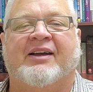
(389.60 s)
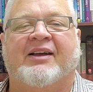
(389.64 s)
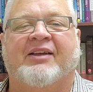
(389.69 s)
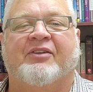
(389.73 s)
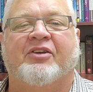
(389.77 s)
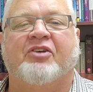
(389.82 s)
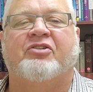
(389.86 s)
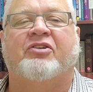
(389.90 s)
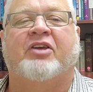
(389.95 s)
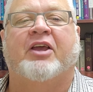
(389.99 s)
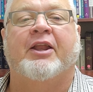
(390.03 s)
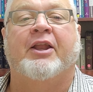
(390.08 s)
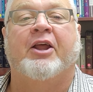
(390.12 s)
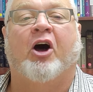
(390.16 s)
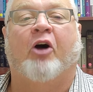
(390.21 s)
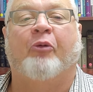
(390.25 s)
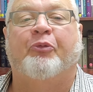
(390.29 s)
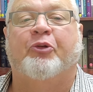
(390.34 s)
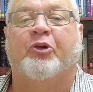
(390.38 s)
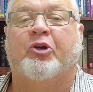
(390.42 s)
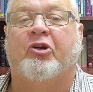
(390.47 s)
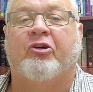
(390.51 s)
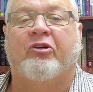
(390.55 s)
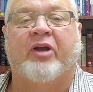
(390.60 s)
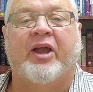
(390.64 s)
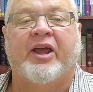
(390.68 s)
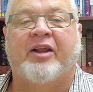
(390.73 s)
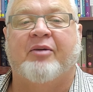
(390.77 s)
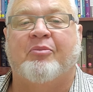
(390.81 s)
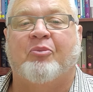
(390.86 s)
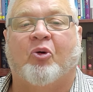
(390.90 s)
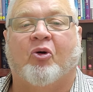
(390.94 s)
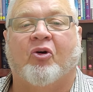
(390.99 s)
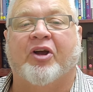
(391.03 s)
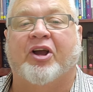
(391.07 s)
This can help to create a
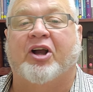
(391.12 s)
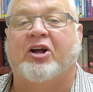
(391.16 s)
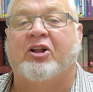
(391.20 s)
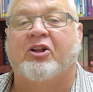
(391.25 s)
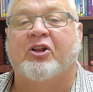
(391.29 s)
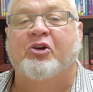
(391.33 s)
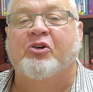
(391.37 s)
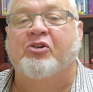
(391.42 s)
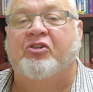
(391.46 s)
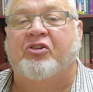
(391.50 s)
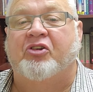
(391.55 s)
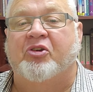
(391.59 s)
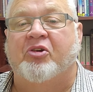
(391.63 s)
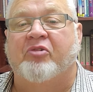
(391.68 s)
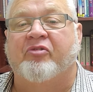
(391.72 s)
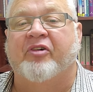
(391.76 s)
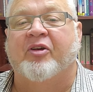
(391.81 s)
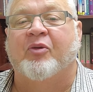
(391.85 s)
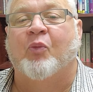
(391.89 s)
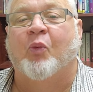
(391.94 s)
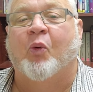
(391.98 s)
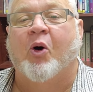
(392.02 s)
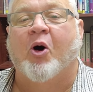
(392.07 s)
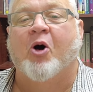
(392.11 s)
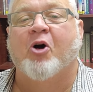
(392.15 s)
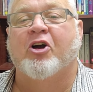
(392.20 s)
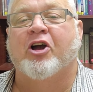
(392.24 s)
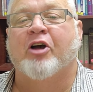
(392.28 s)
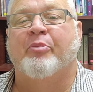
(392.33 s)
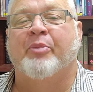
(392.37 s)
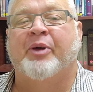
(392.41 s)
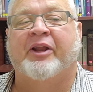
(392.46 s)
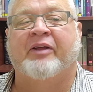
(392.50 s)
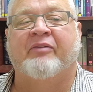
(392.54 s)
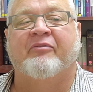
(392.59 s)
more inclusive and
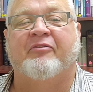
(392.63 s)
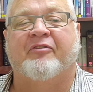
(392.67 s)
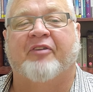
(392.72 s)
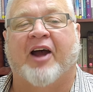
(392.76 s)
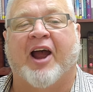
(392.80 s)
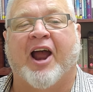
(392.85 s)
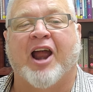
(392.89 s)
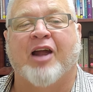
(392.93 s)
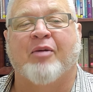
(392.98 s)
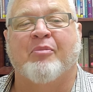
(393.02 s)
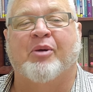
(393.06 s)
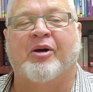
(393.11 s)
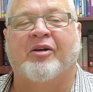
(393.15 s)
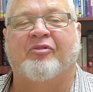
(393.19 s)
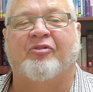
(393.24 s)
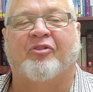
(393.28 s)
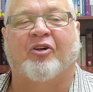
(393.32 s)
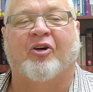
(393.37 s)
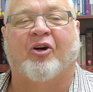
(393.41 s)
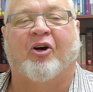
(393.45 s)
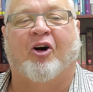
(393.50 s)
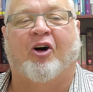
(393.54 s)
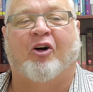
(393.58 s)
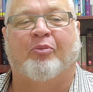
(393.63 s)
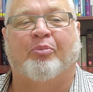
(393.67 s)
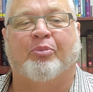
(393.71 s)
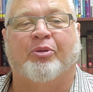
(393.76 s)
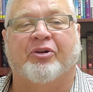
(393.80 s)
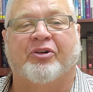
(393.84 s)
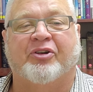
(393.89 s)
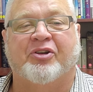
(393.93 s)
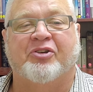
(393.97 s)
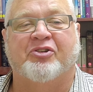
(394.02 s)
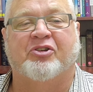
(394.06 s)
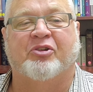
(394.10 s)
welcoming environment for all
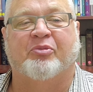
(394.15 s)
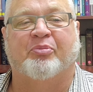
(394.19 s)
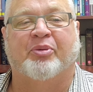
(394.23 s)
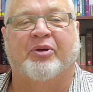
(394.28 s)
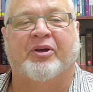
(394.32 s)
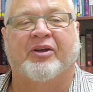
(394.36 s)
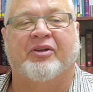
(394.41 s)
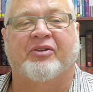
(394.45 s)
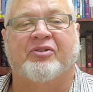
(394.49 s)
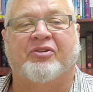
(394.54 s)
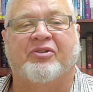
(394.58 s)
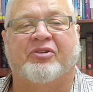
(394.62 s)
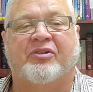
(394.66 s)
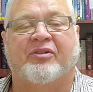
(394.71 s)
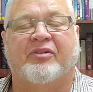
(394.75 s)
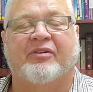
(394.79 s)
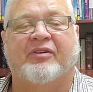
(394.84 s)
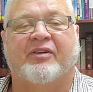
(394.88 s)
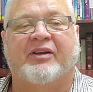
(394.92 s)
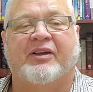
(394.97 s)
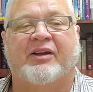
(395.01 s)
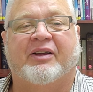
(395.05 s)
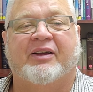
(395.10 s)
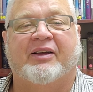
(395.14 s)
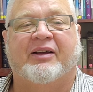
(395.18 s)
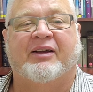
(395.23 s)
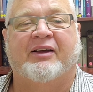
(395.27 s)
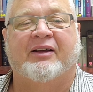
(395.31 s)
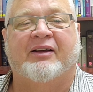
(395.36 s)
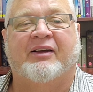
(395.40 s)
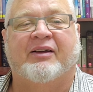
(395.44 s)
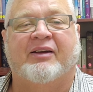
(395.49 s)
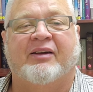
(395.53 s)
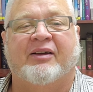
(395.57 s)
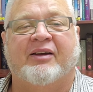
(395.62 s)
participants.
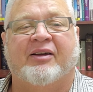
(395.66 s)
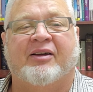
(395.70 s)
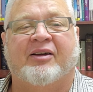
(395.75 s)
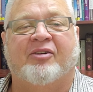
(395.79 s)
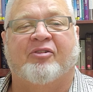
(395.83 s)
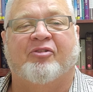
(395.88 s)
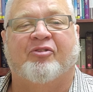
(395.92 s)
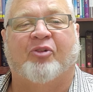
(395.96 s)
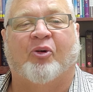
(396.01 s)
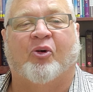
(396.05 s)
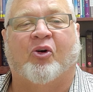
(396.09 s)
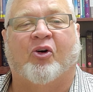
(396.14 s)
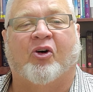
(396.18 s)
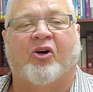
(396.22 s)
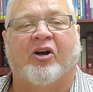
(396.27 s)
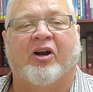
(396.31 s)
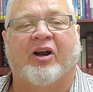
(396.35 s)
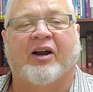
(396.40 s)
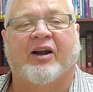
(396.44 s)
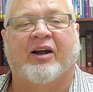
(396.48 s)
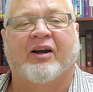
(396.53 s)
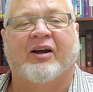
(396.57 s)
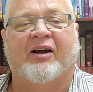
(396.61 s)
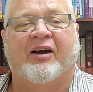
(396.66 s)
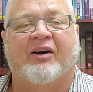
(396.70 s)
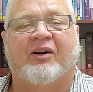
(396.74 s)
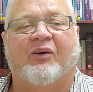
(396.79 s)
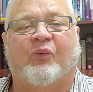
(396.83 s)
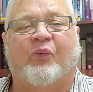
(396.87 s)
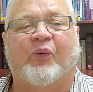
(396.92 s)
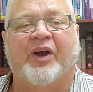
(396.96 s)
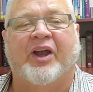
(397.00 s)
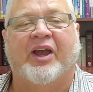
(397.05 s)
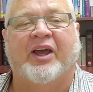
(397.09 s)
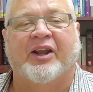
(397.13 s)
4.
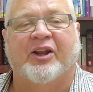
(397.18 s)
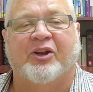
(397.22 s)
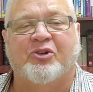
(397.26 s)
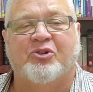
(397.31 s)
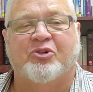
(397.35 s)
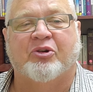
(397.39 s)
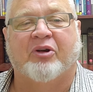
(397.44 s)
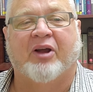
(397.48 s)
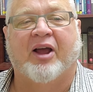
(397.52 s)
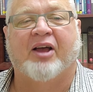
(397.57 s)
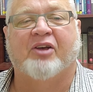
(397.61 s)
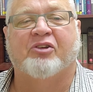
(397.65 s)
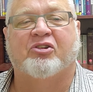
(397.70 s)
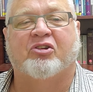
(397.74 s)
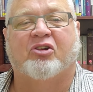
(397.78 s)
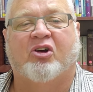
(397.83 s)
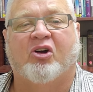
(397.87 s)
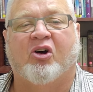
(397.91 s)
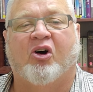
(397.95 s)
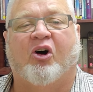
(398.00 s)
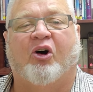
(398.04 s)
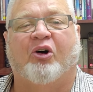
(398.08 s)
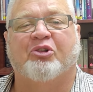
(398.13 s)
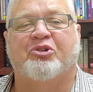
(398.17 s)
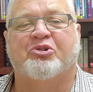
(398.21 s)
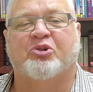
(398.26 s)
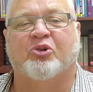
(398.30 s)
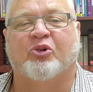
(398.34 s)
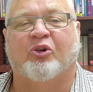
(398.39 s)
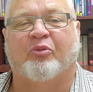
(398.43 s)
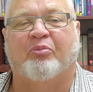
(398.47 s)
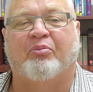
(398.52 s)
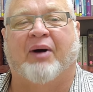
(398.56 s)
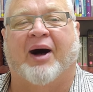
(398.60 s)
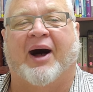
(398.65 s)
We can address
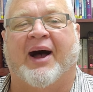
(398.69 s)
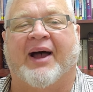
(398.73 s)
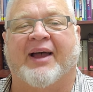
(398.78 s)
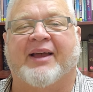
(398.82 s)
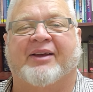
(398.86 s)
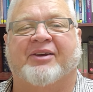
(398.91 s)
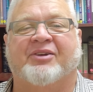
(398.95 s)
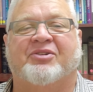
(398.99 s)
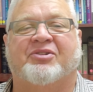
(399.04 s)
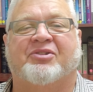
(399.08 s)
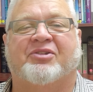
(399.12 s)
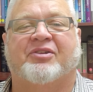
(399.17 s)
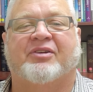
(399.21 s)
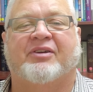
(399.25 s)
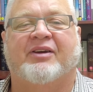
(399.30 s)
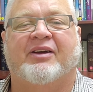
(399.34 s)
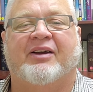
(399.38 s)
cultural bias.